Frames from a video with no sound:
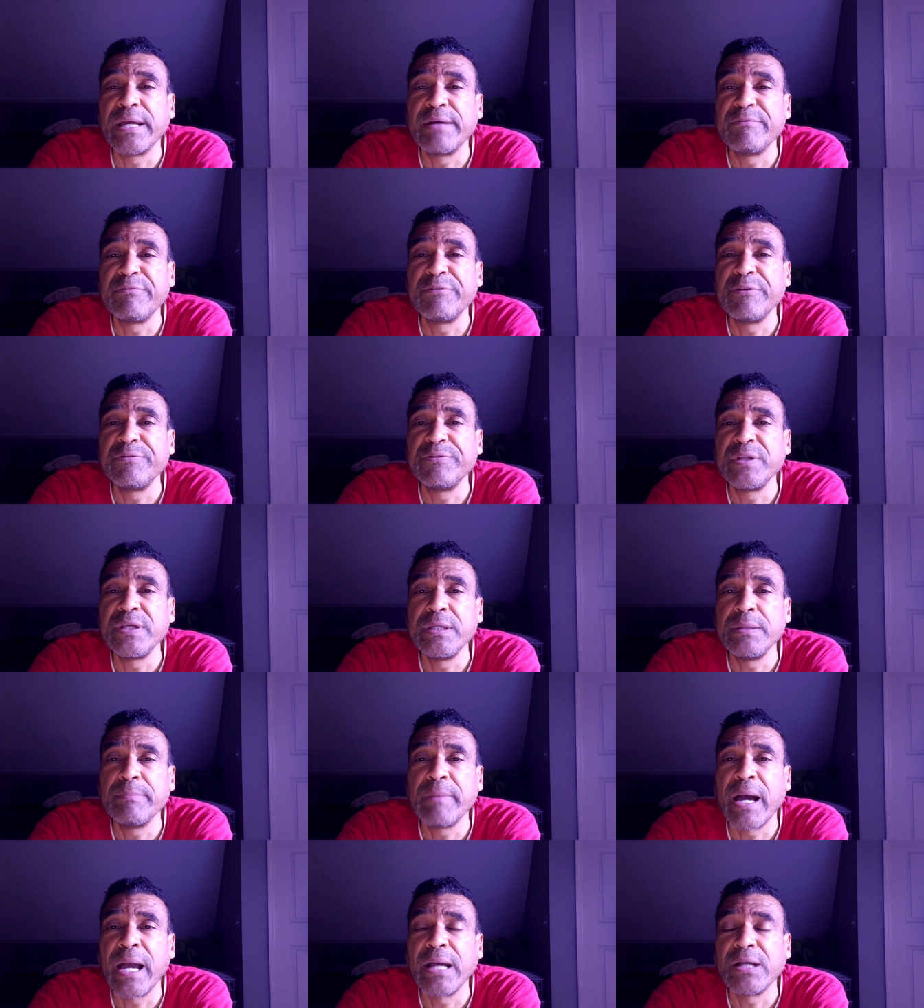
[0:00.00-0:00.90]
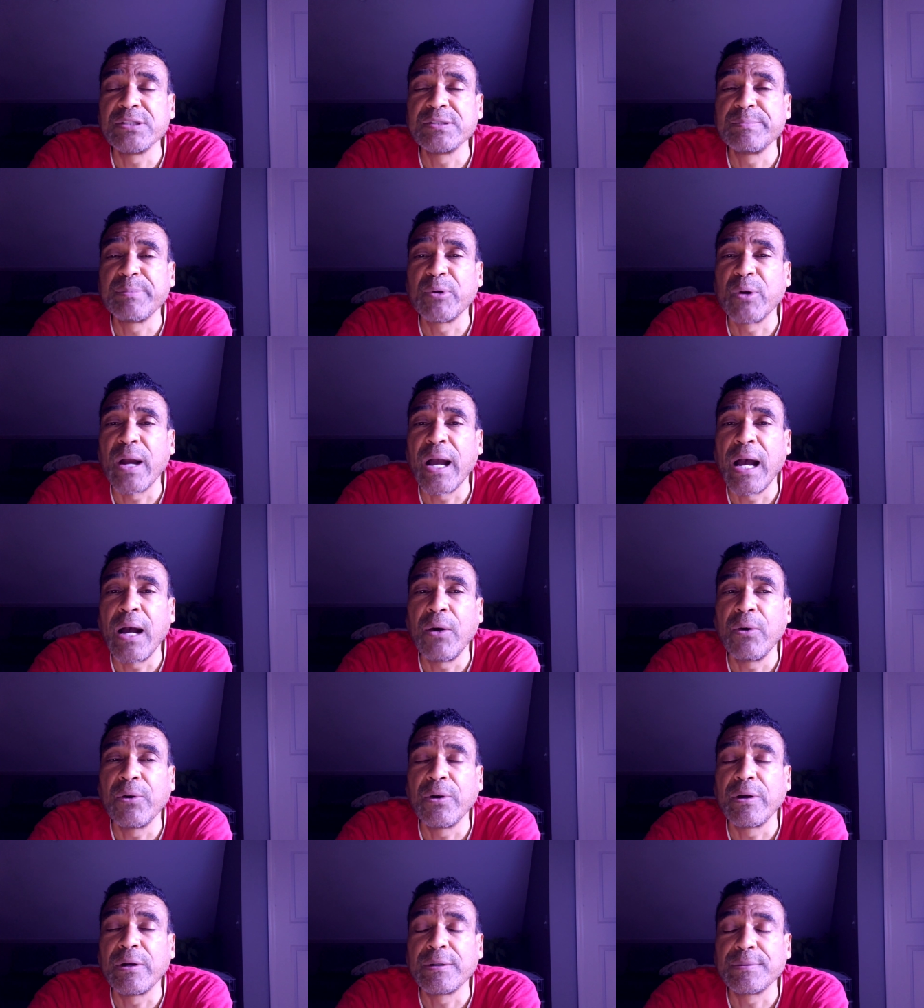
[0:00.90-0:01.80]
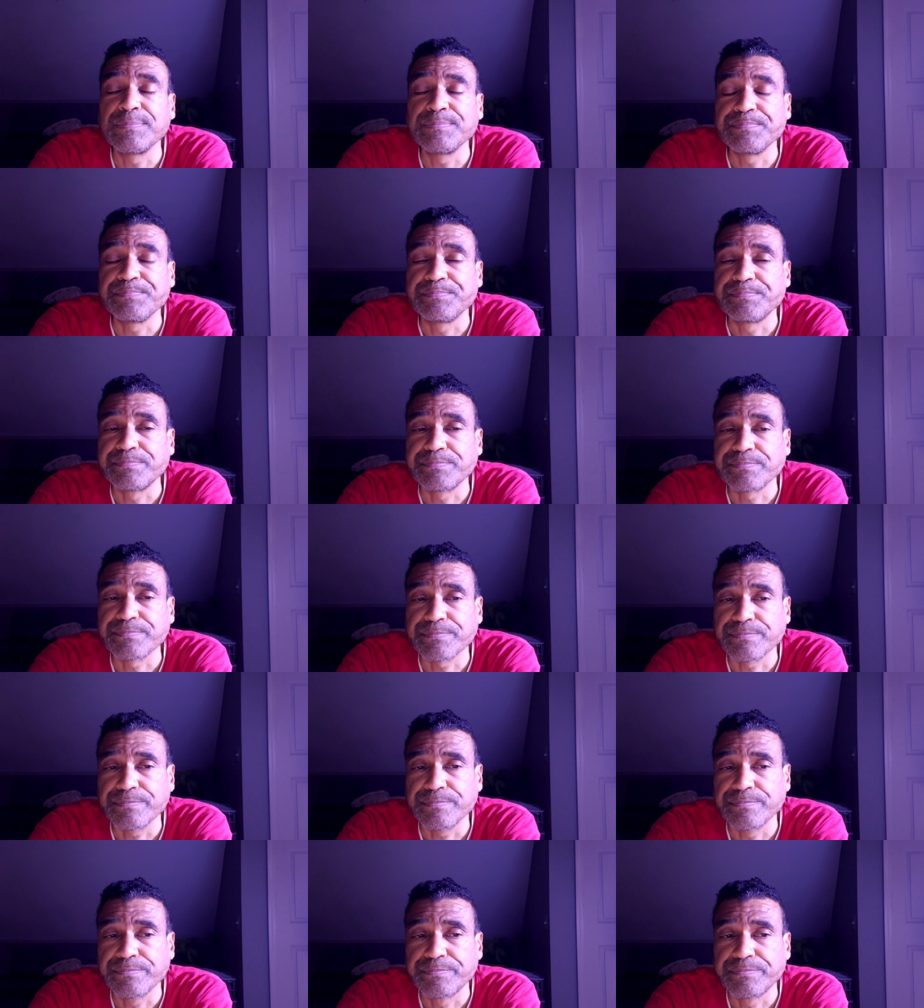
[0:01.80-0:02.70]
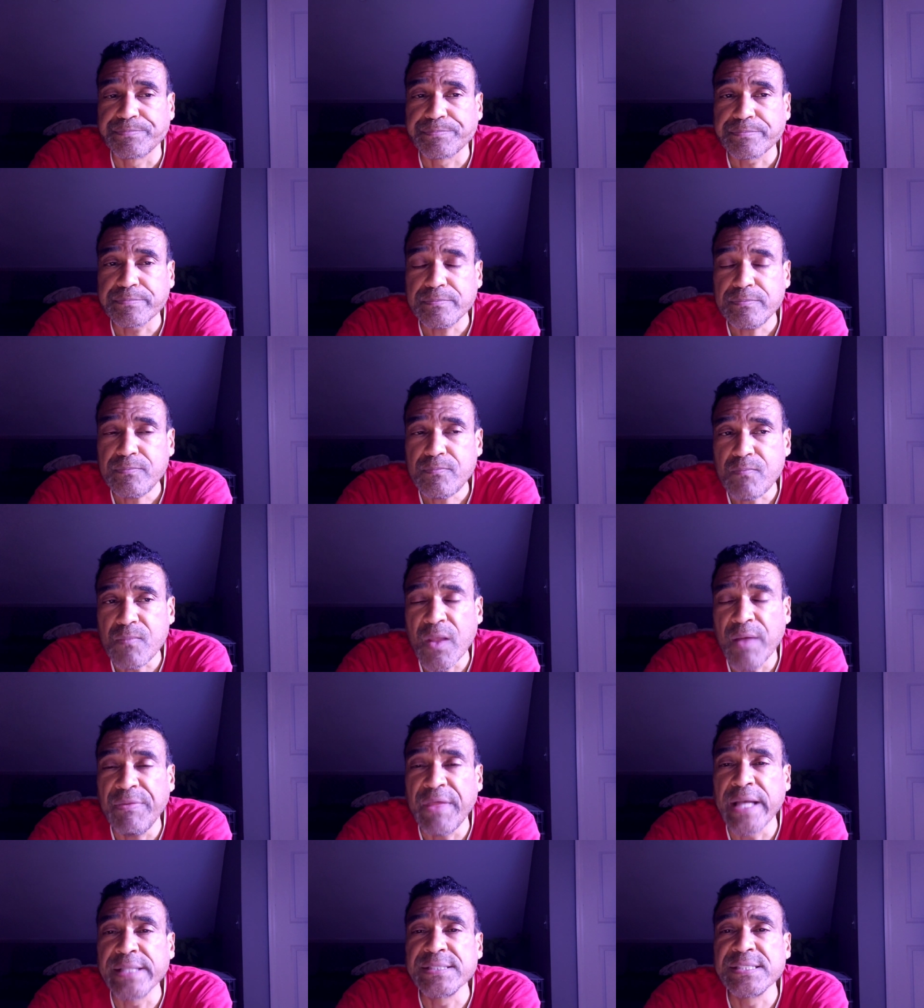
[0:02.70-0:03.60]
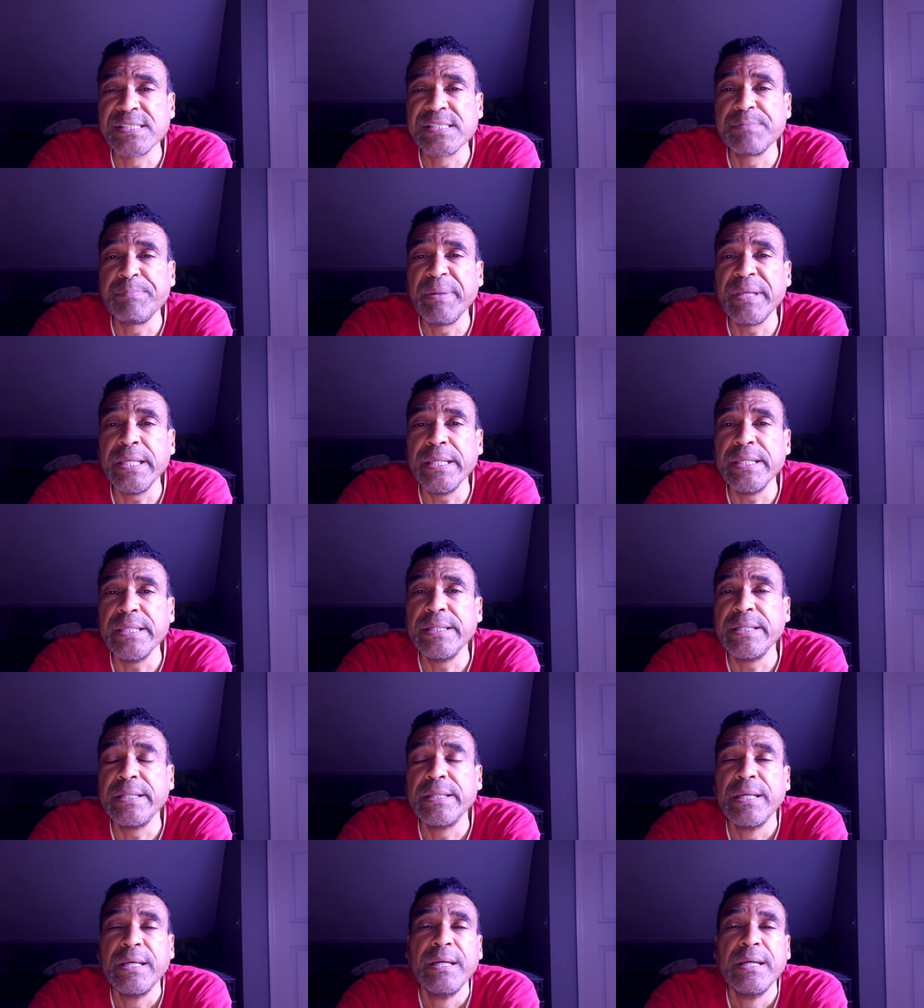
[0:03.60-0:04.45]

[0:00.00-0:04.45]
at 15 miles per hour, that's speed.